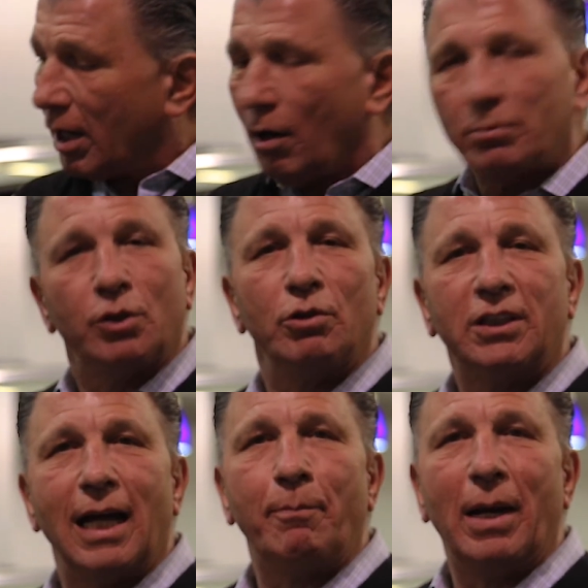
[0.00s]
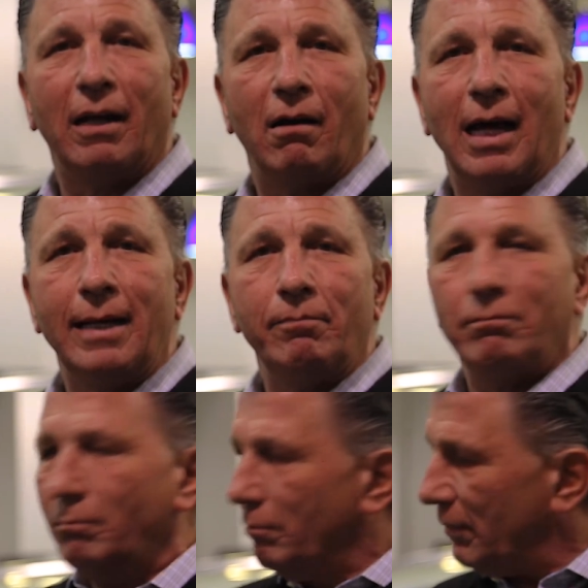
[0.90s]
comes to a stop at a light,
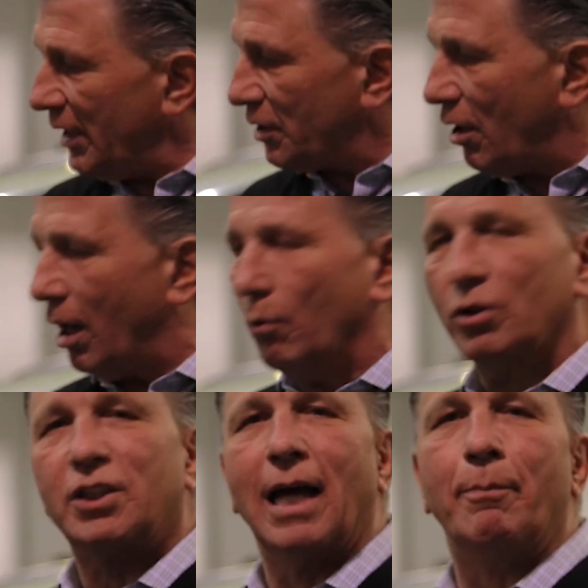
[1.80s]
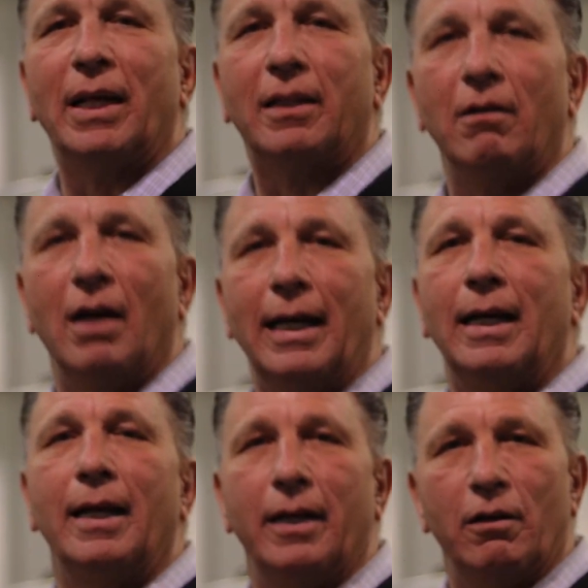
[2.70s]
this car will stop at the light
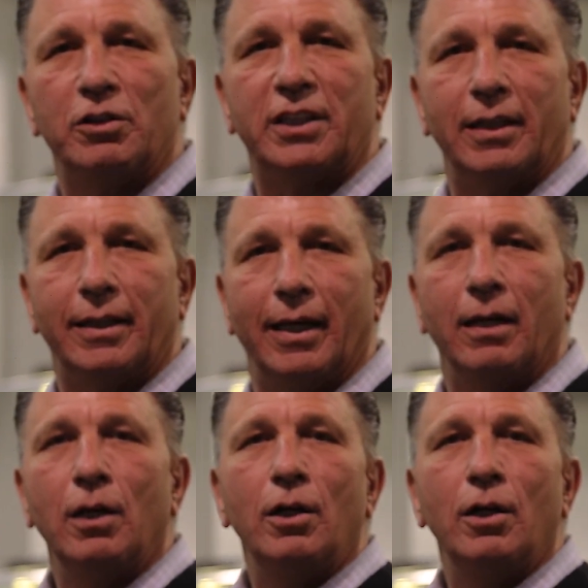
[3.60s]
and it'll sit there.